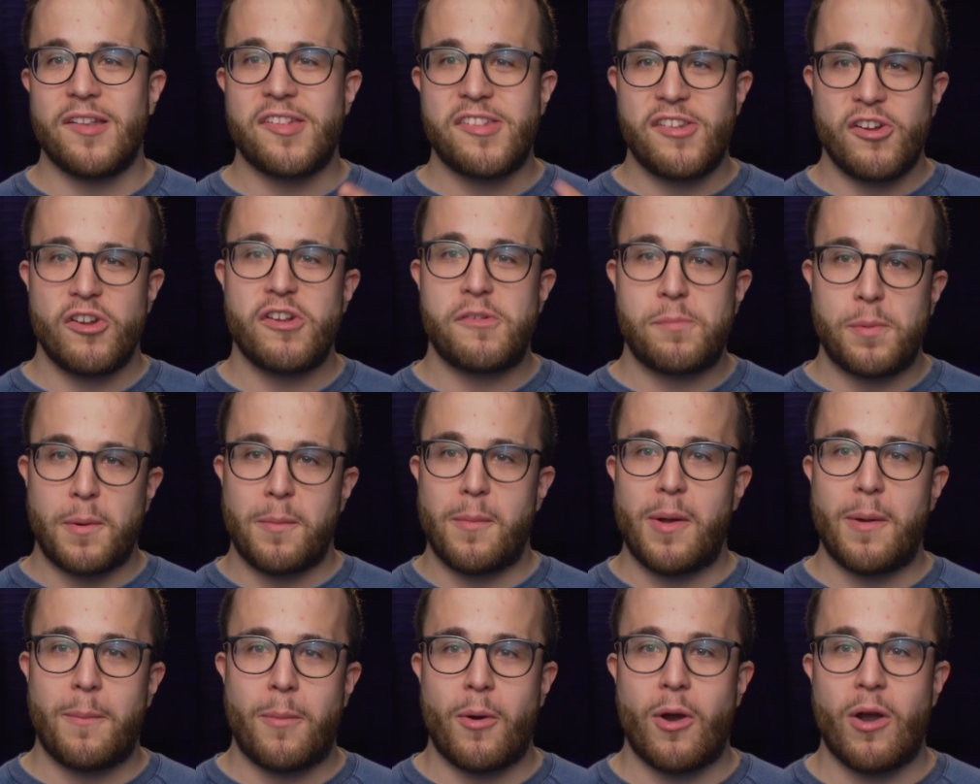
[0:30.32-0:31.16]
it a series
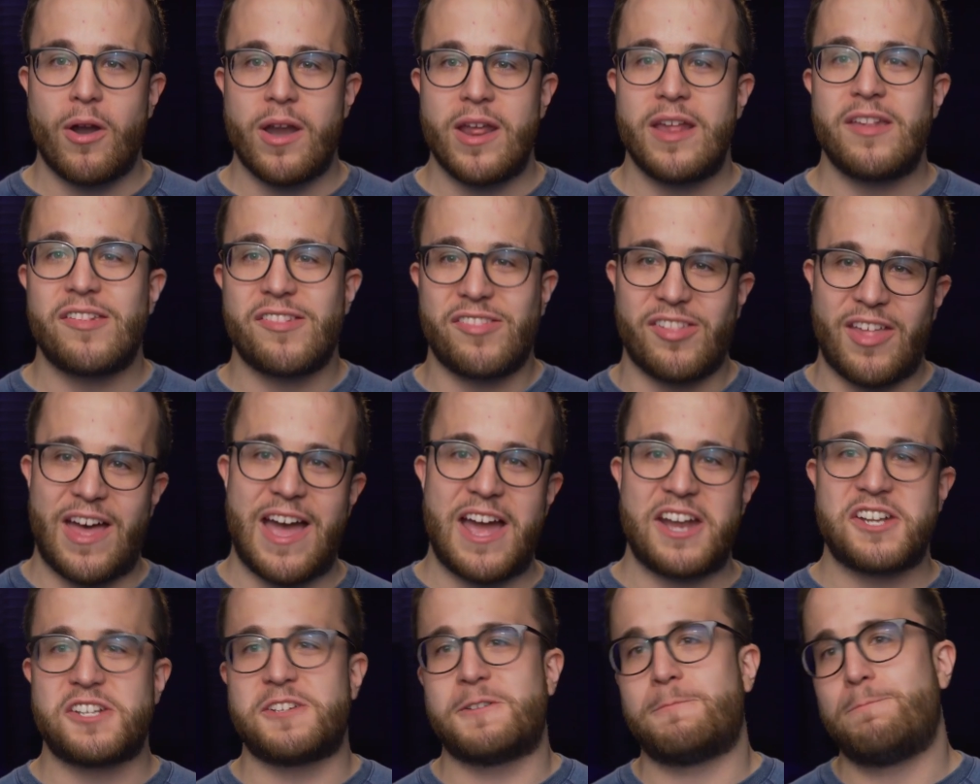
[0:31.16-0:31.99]
premiere party
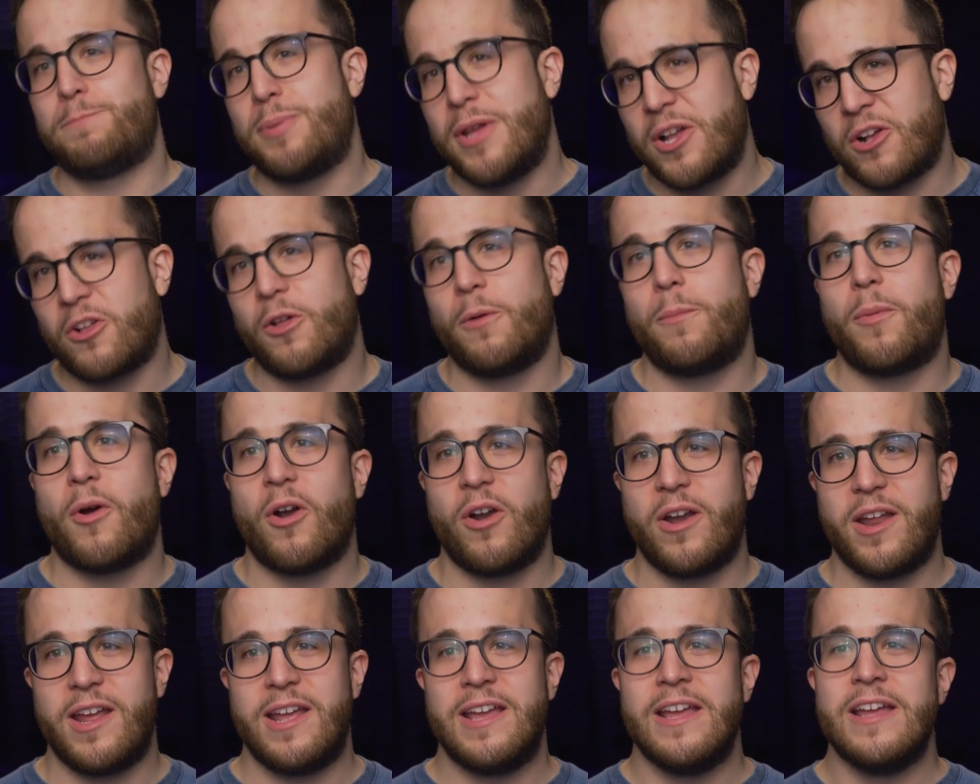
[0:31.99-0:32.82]
slash pickle
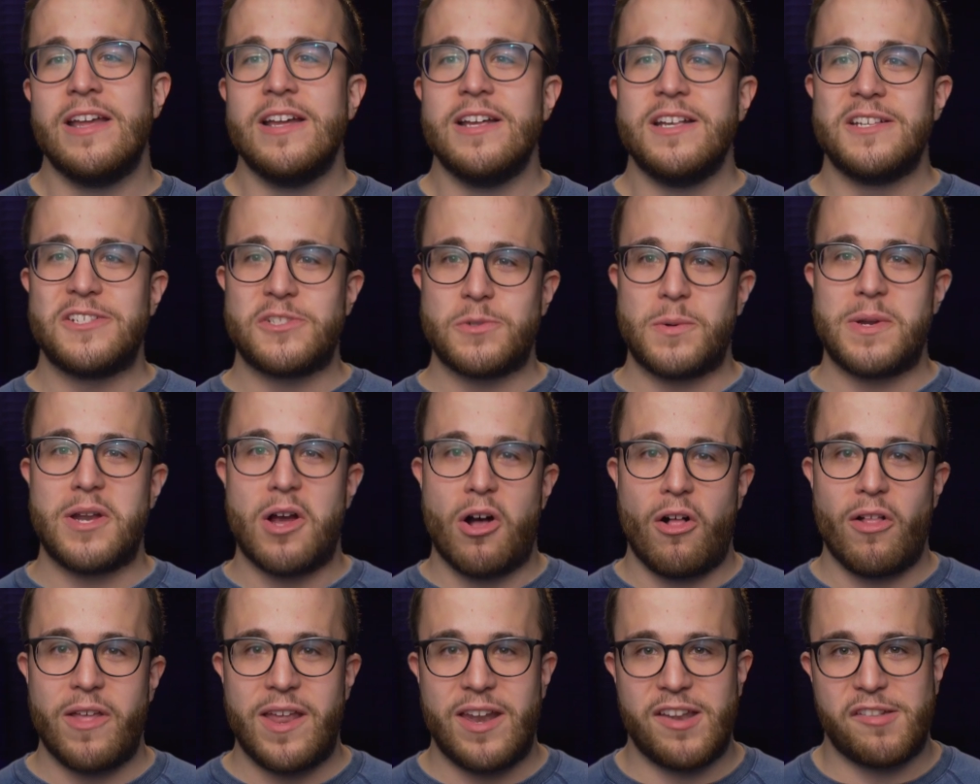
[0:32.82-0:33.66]
party, so we'd
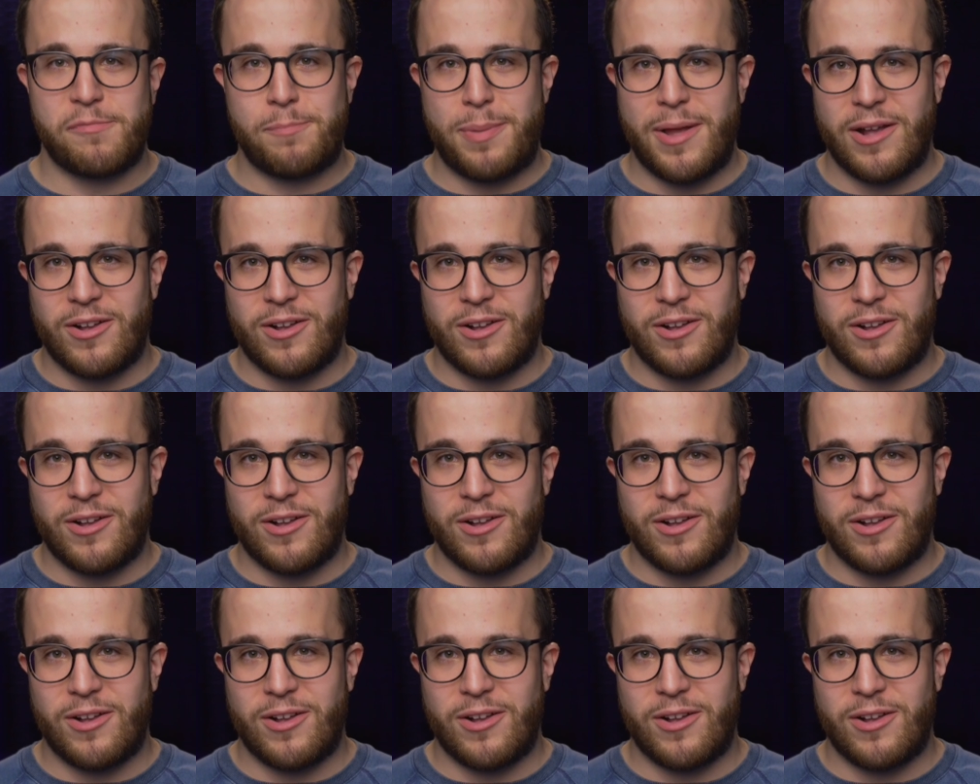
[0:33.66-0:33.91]
all eat his